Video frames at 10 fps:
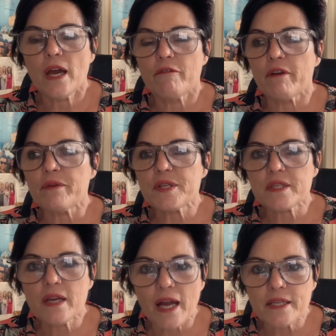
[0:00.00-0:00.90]
various
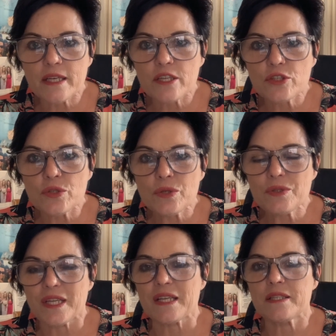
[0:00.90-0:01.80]
gut
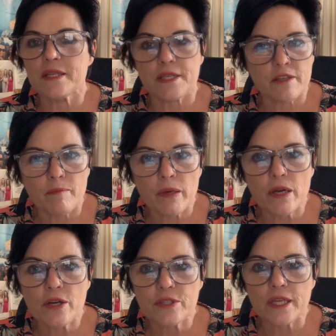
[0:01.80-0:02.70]
issues, excessive
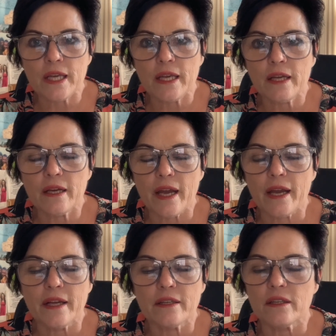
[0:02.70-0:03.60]
bloating,
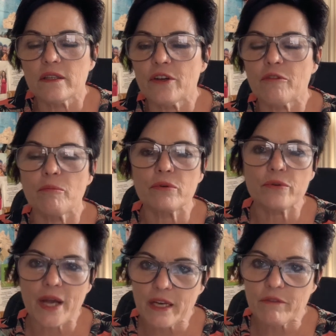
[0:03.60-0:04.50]
and a lot of
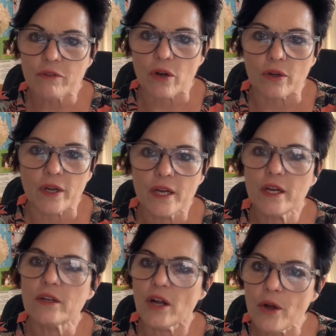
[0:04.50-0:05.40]
brain fog,
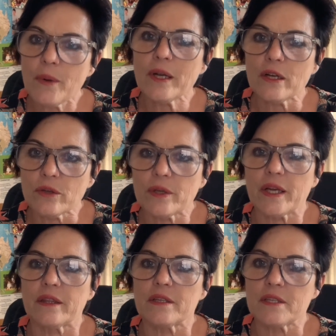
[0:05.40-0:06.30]
go and look
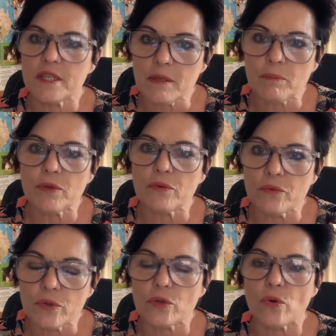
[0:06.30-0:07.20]
at the deeper
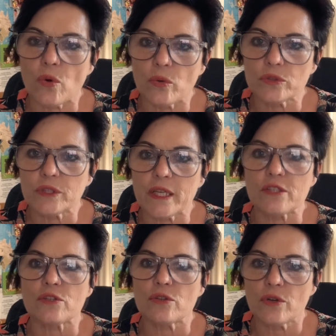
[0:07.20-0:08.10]
root cause.
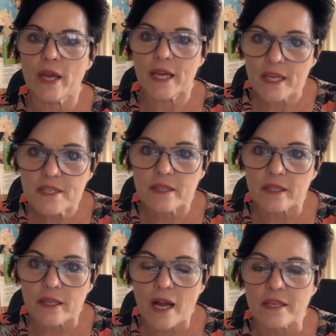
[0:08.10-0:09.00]
It is in
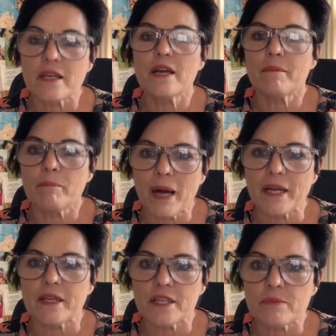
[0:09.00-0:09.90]
the gut,
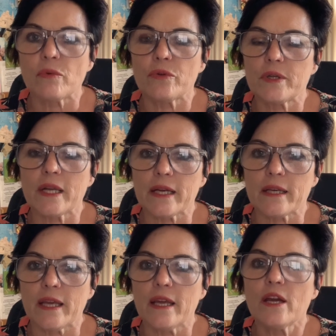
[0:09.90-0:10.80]
but it's more than
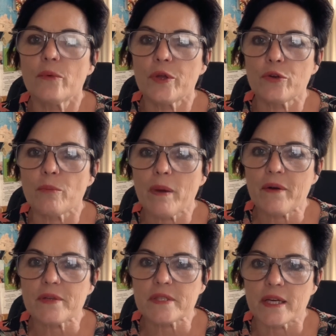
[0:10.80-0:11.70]
likely with your
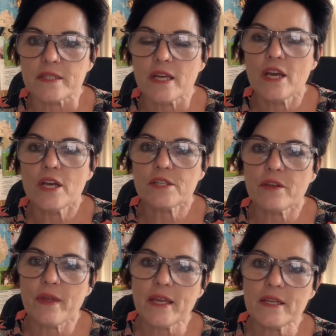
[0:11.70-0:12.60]
parasites.
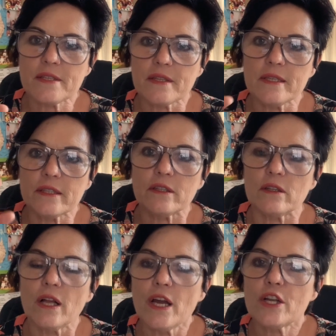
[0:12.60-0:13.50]
So that is the
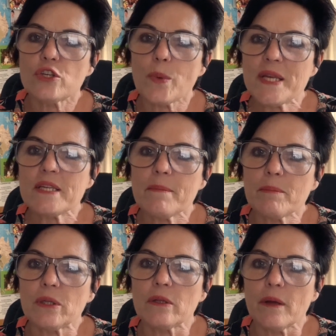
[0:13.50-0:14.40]
little 20
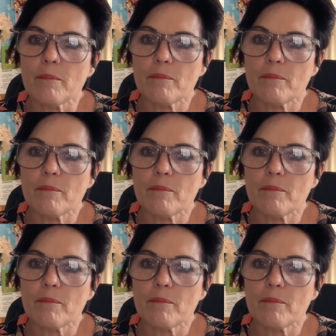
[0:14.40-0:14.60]
ml